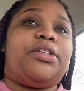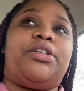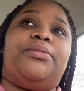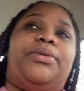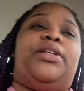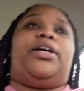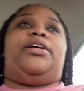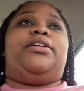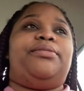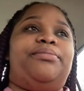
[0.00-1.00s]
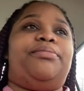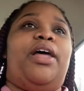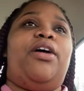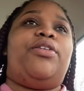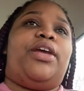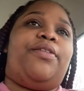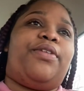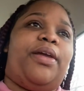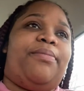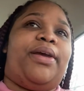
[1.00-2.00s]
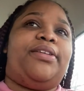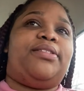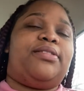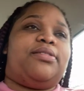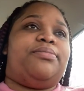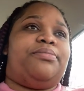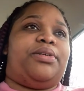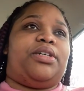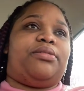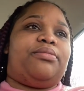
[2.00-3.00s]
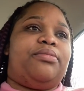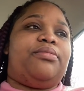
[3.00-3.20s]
get to know me. Like, not on an everyday base, but